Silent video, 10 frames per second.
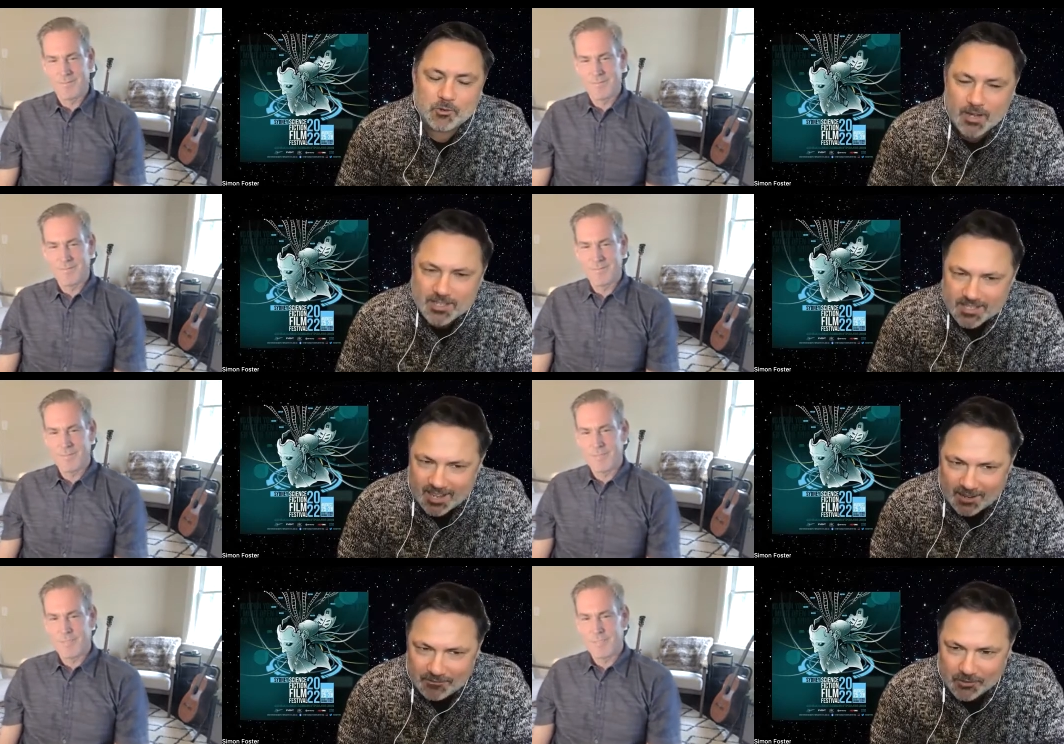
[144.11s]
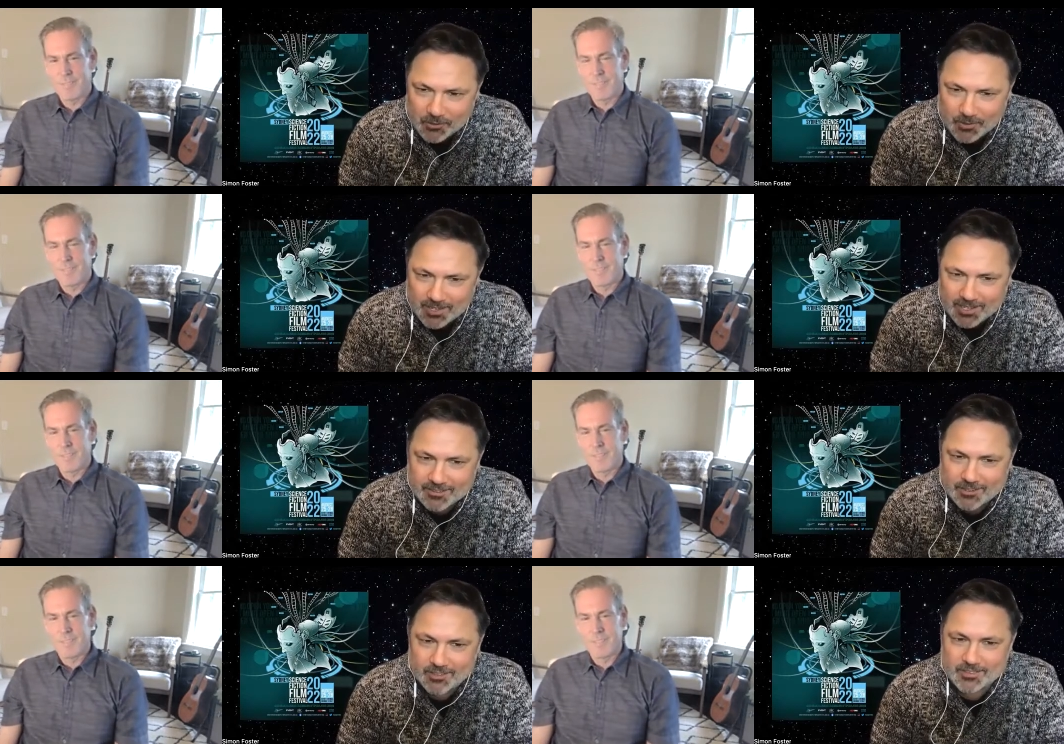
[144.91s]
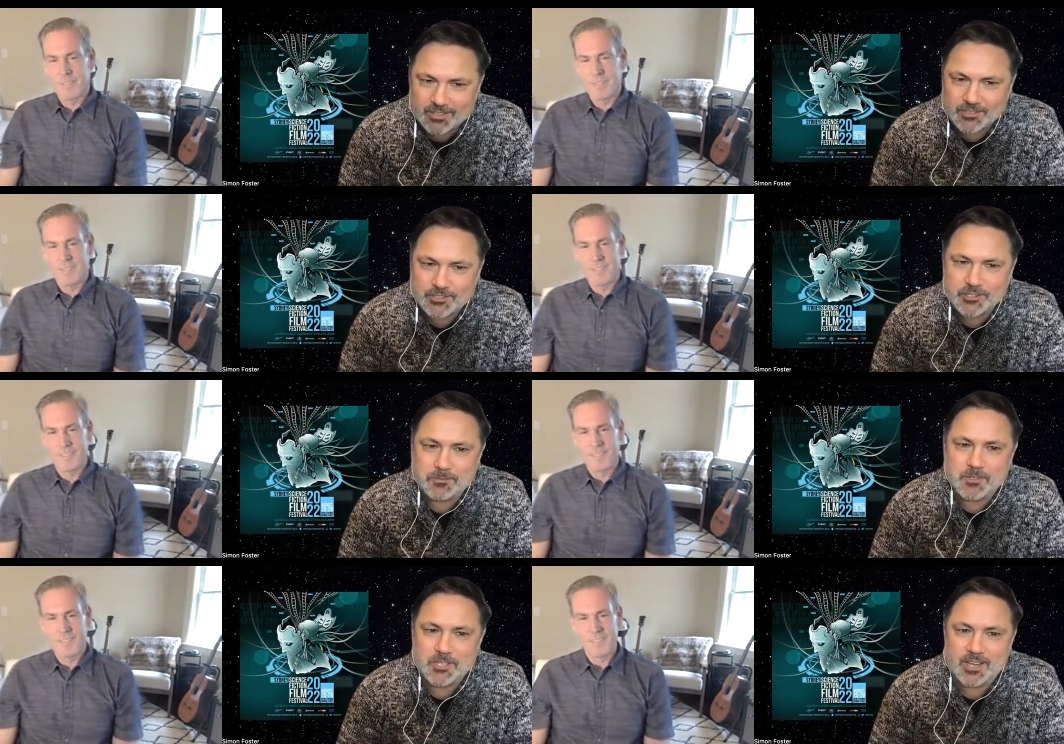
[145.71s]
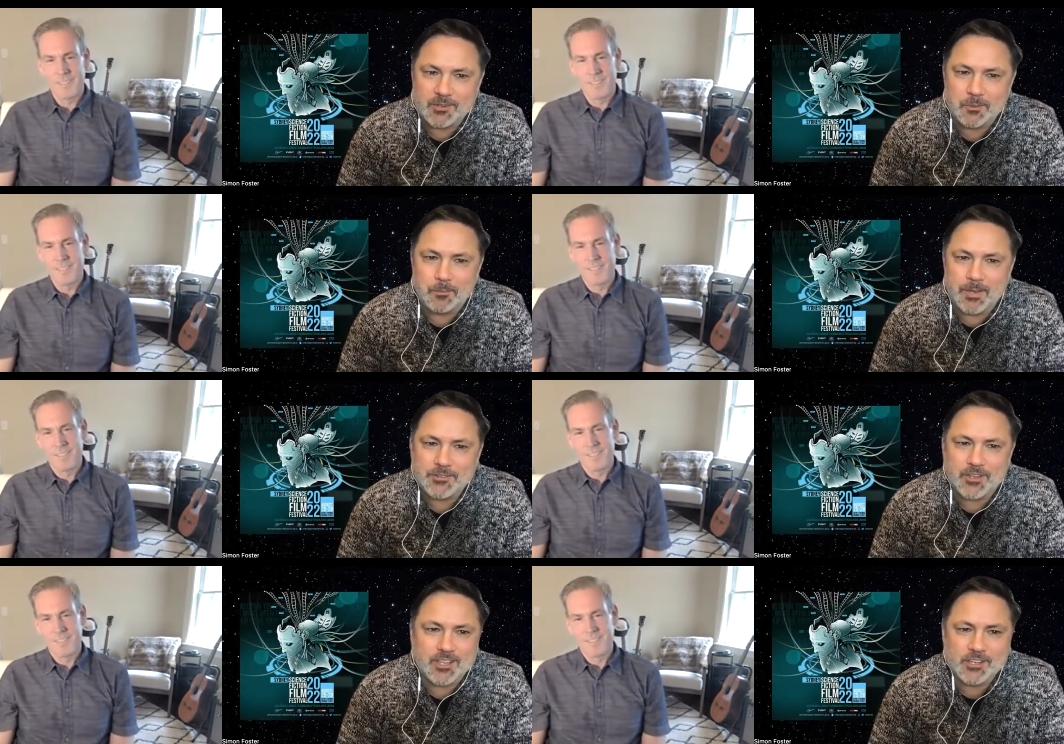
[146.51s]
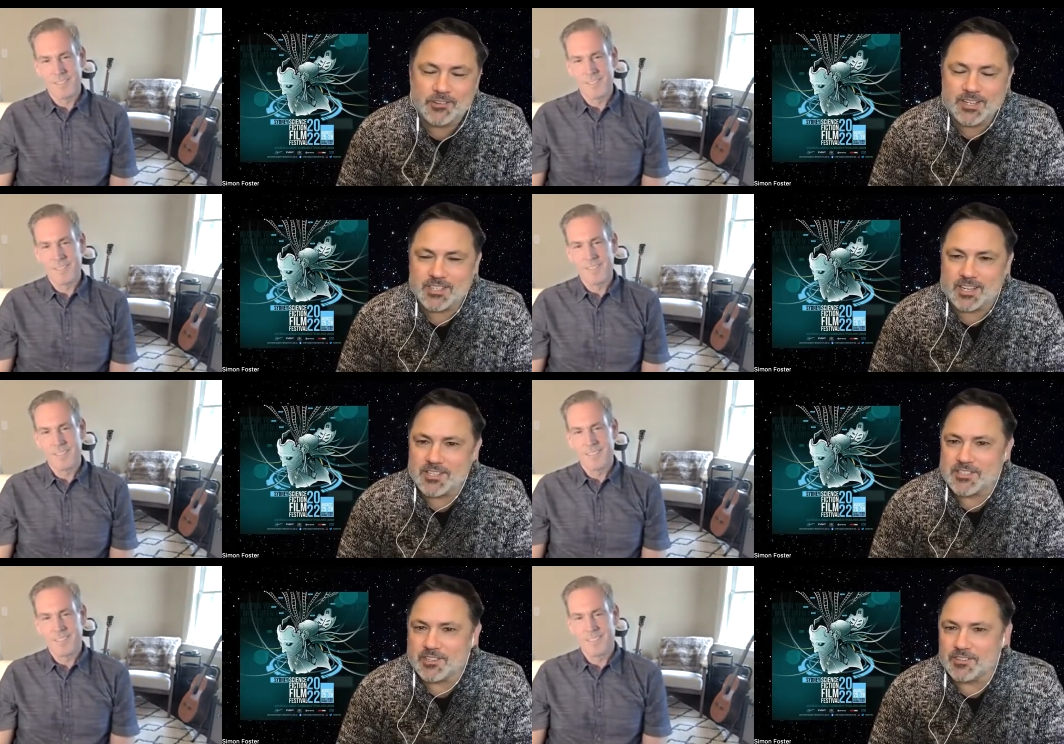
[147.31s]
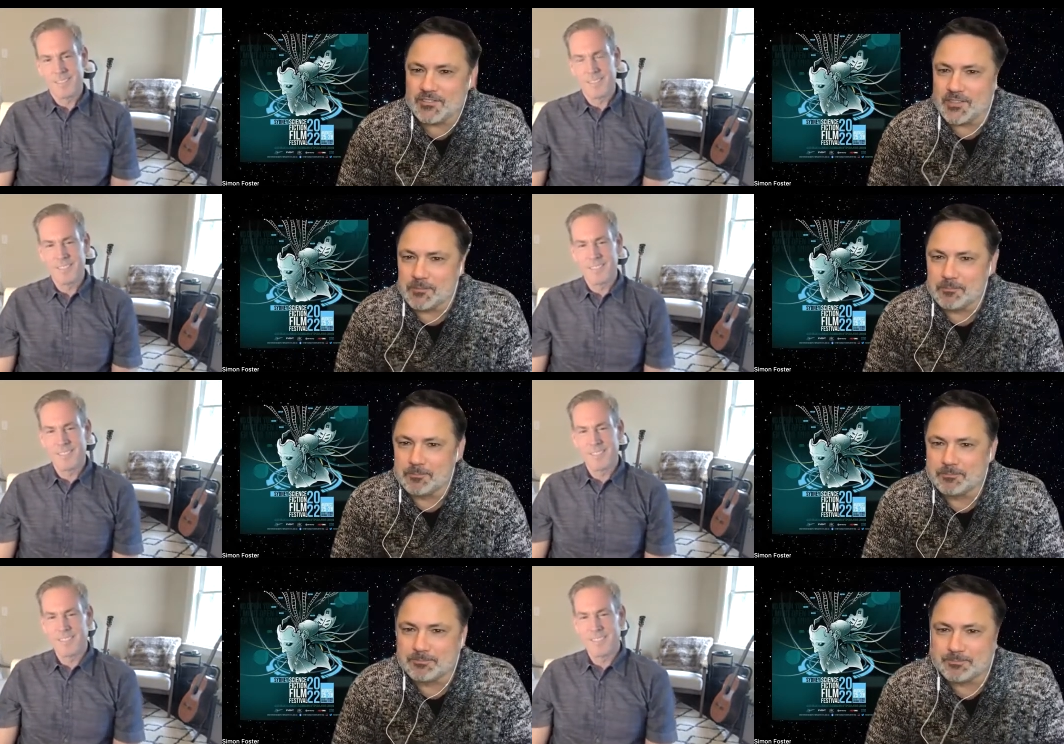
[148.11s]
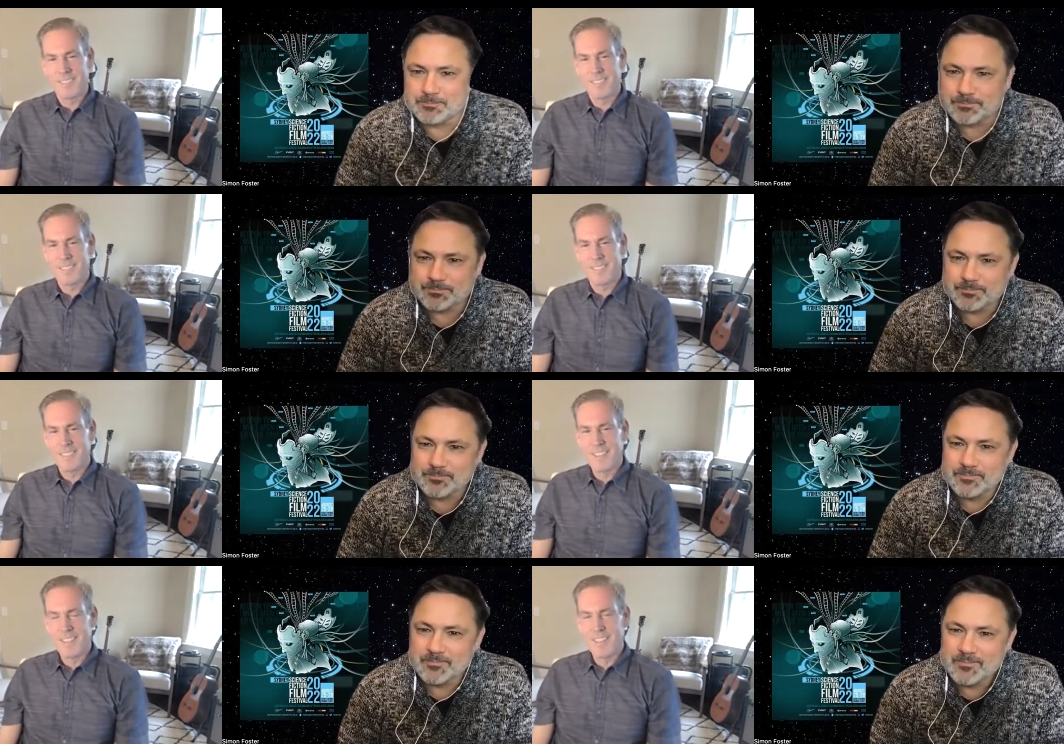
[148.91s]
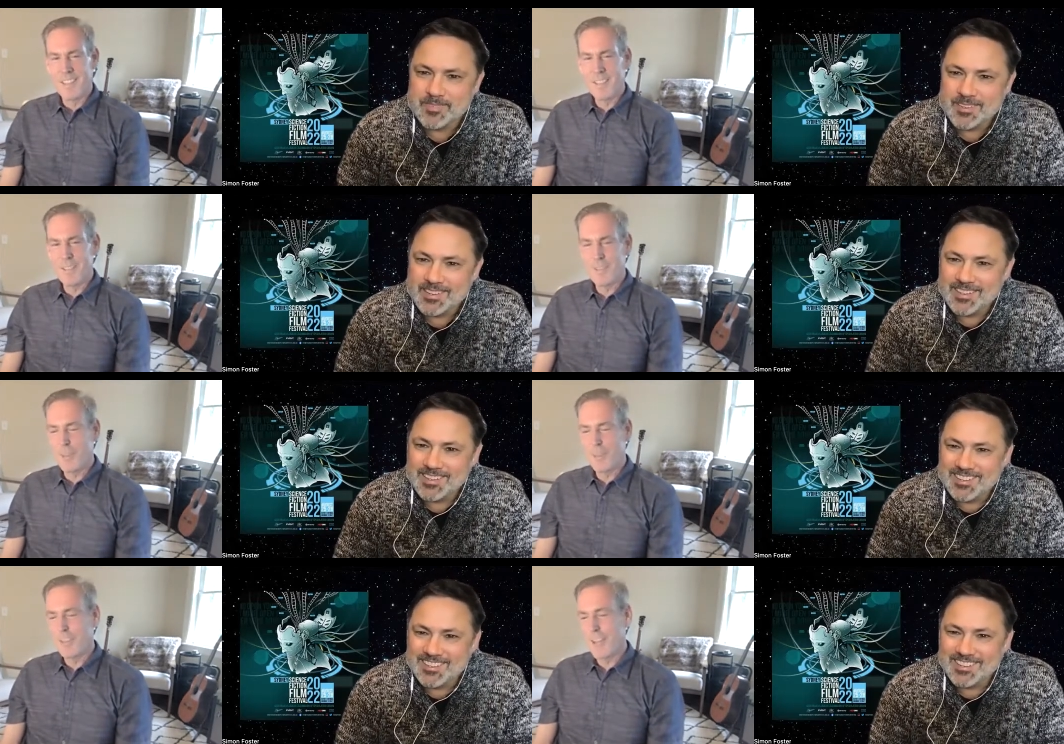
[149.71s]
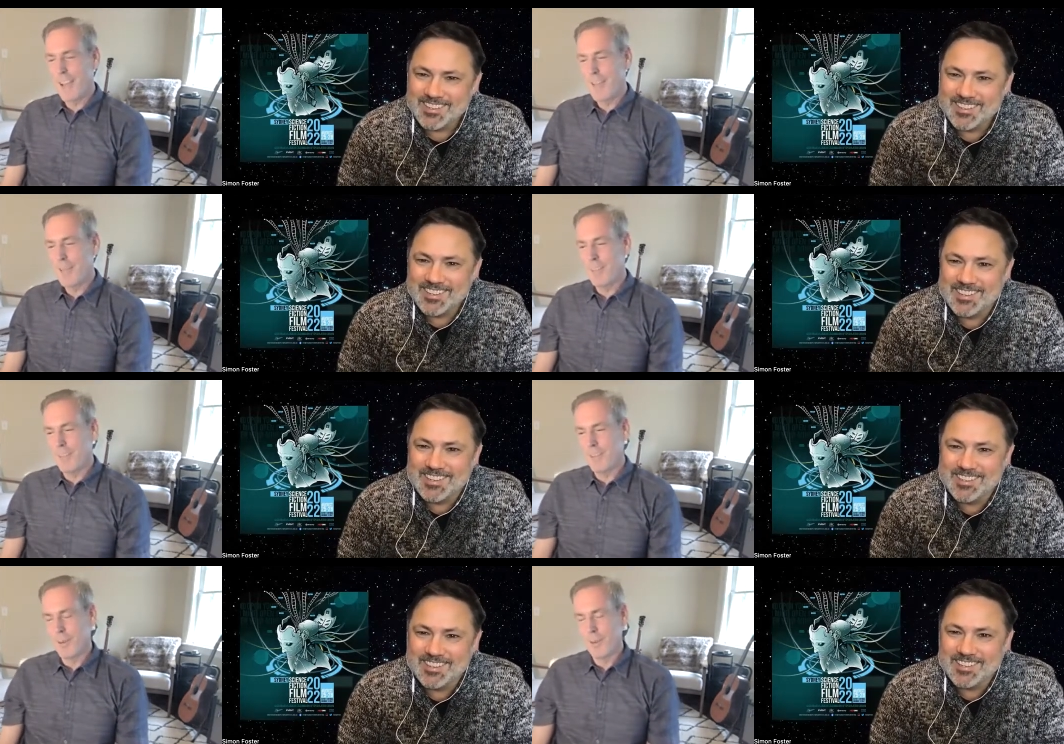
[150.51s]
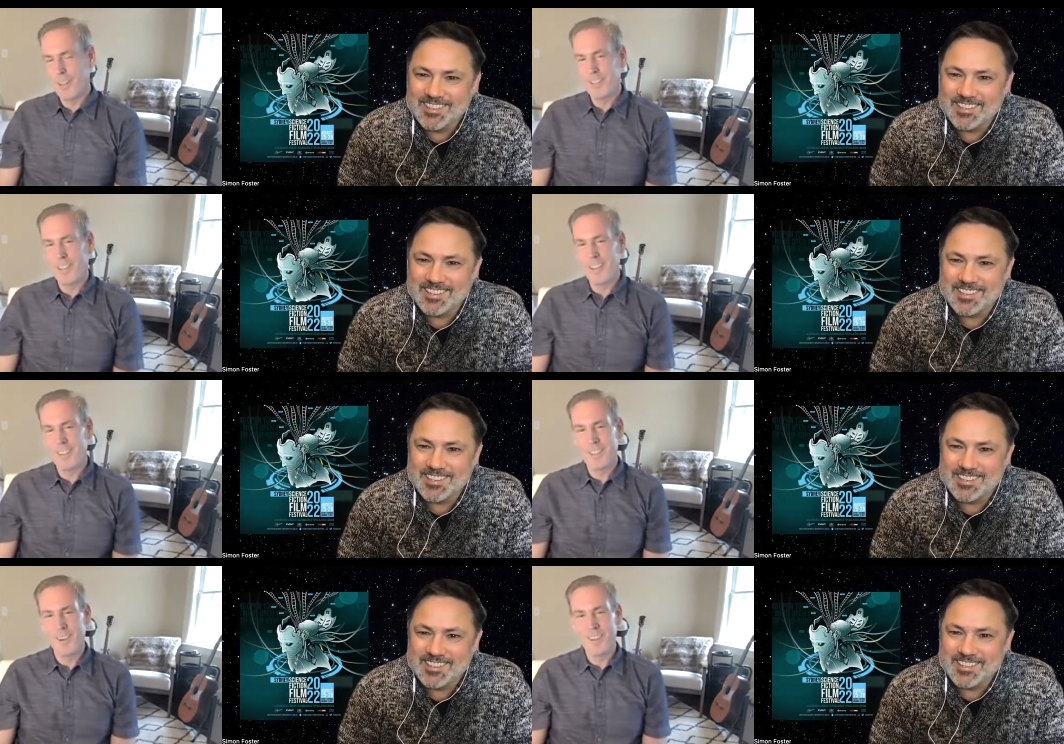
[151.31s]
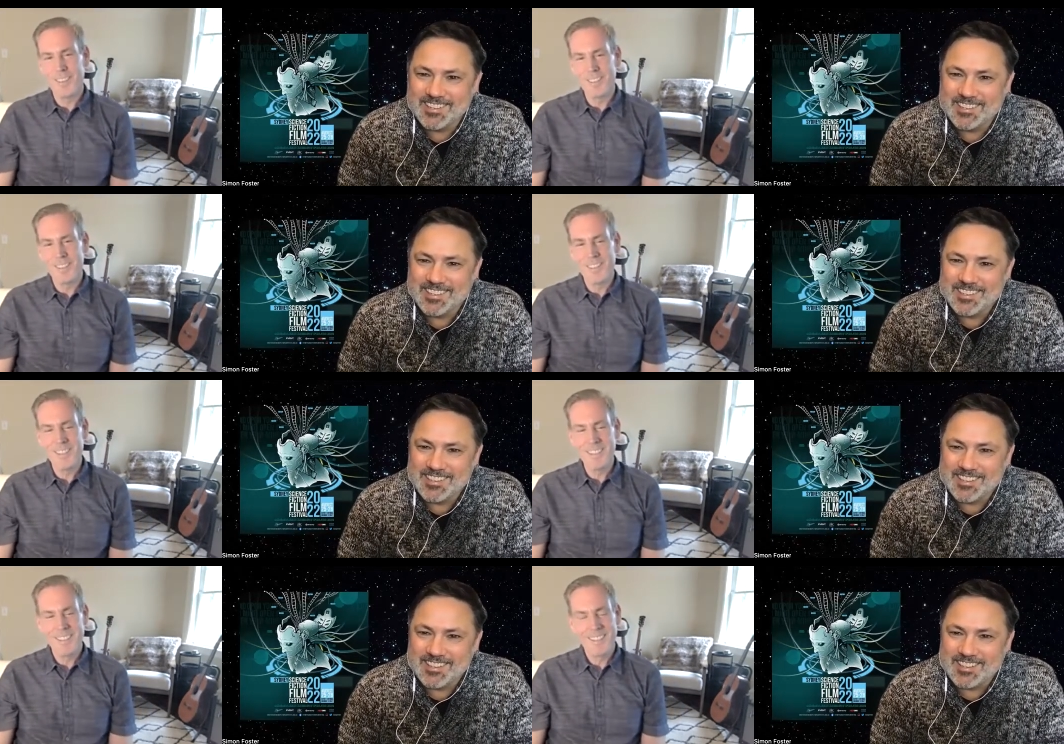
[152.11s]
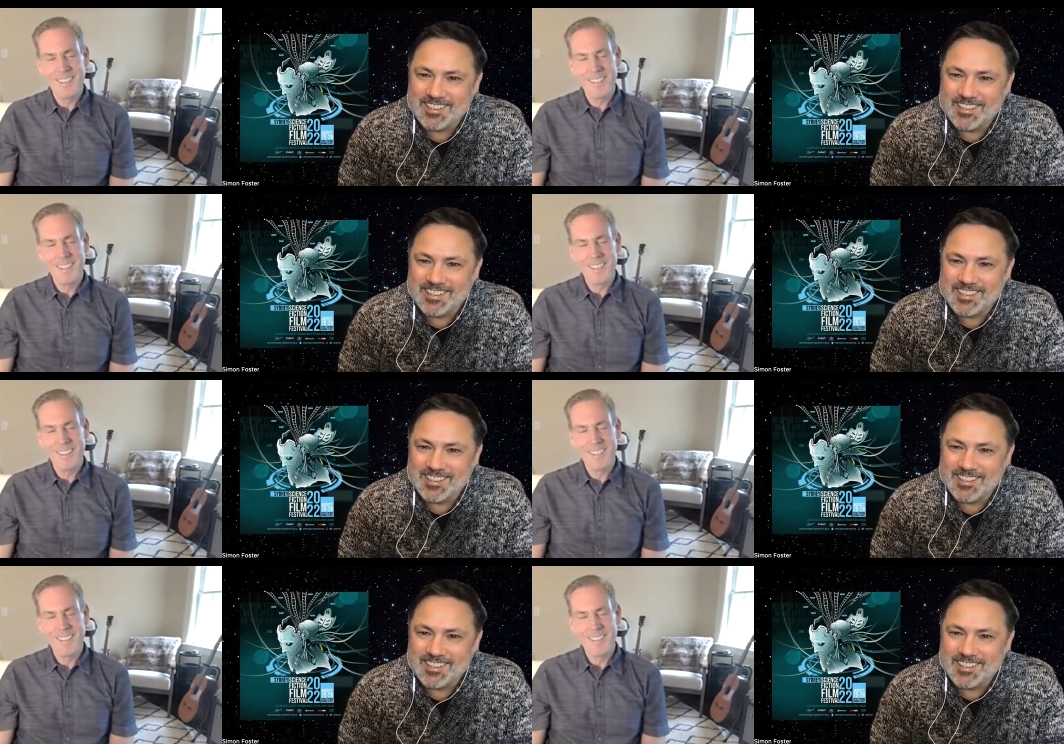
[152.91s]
Speaker 1: great to have you here on the YouTube channel, Patrick, and congratulations on the film.
Speaker 2: Thank you so much for having me. We're really excited to show it in Sydney.